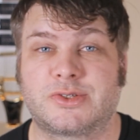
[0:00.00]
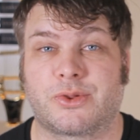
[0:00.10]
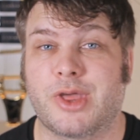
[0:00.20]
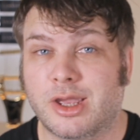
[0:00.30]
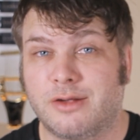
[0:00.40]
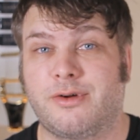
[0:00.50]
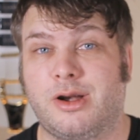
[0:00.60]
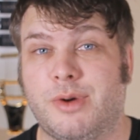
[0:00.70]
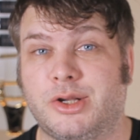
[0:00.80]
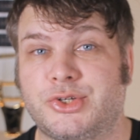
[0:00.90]
So thank you
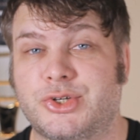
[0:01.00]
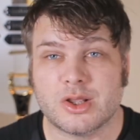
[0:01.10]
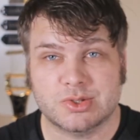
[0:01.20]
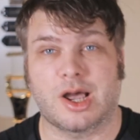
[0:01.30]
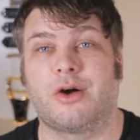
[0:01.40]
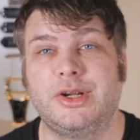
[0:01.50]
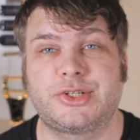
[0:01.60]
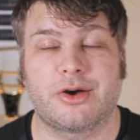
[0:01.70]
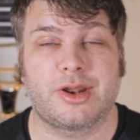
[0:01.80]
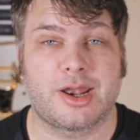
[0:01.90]
very much. So I'll
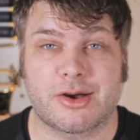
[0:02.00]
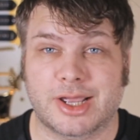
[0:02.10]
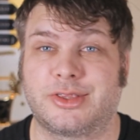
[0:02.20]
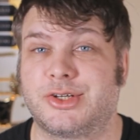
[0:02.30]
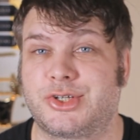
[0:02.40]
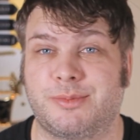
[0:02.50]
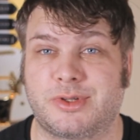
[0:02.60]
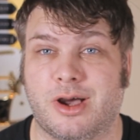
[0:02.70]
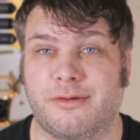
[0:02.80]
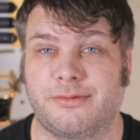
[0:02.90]
reach out and I'll get this
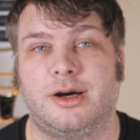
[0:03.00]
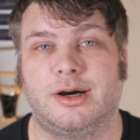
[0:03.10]
shipped off.